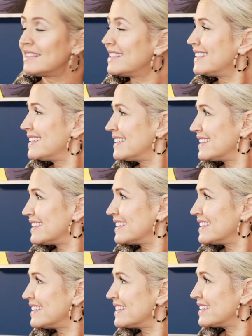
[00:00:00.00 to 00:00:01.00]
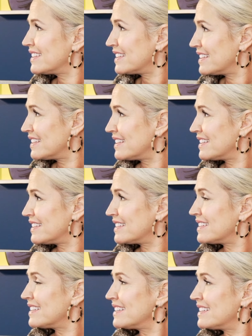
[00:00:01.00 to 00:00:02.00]

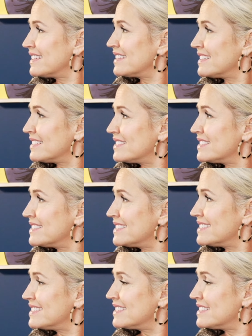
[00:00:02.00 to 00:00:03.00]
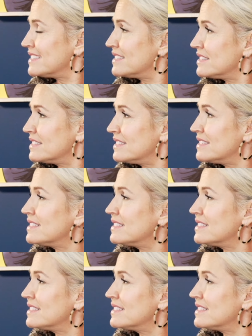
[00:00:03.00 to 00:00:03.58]
This person isn't speaking.